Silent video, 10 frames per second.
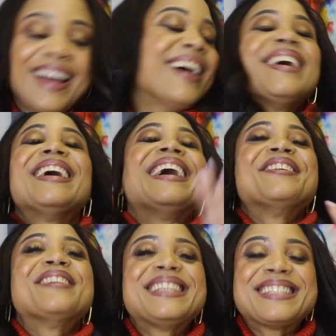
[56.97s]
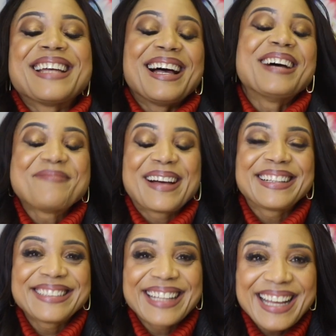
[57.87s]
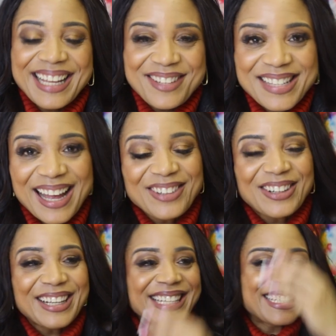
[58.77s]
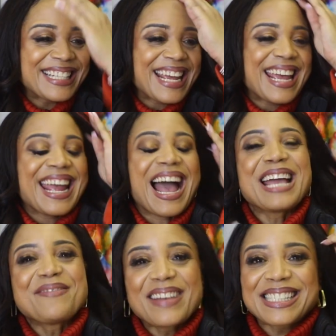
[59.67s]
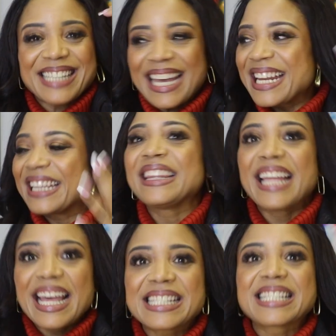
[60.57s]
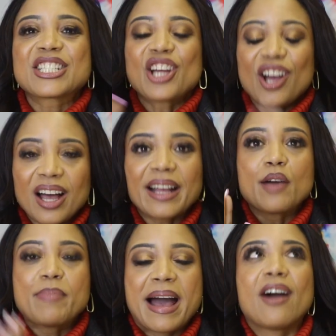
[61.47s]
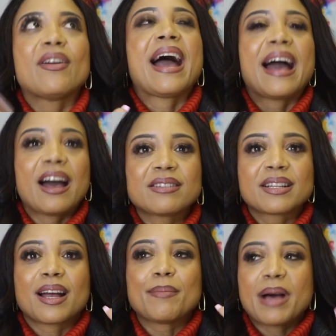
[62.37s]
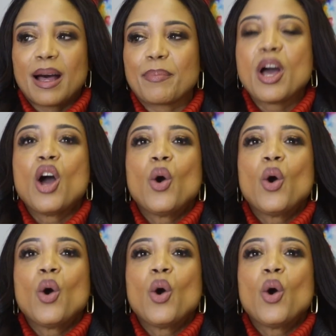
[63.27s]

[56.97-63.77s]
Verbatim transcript: All right, what's up, my loves? How are you today? I am excited. Let's talk about how to come up